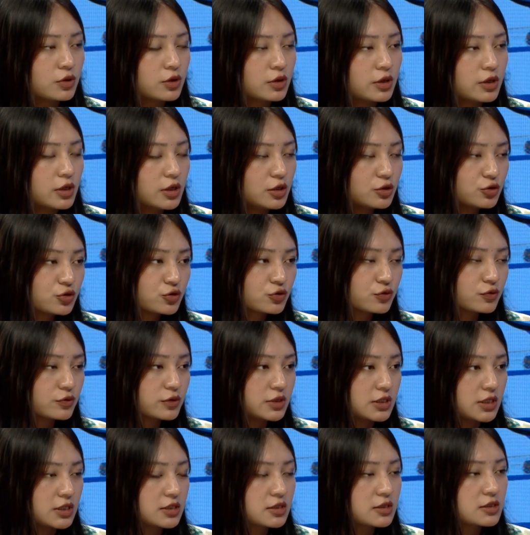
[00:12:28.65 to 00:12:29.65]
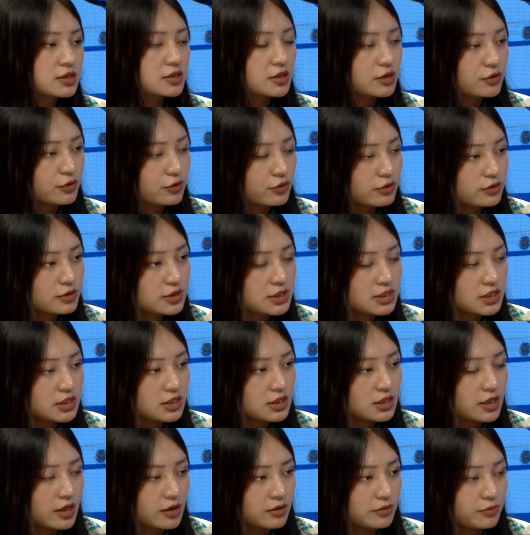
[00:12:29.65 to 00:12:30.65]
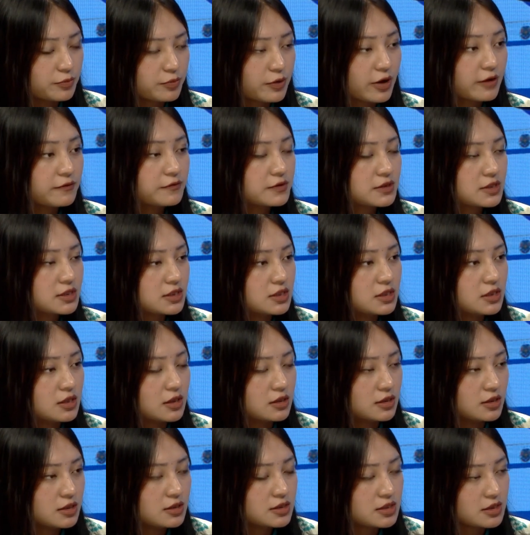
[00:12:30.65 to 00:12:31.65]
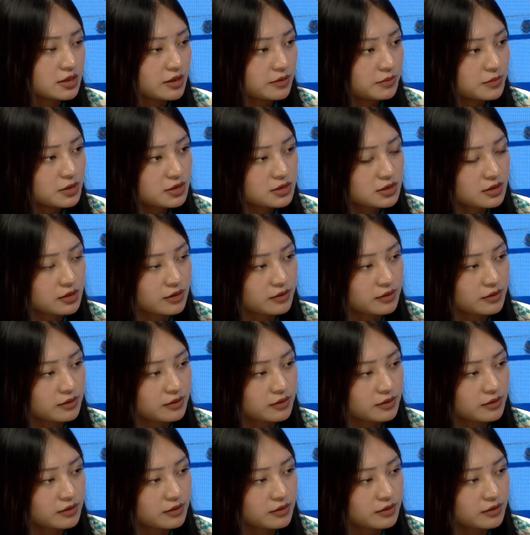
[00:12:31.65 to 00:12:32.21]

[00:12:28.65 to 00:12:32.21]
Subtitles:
ensure data security and privacy in eCMS?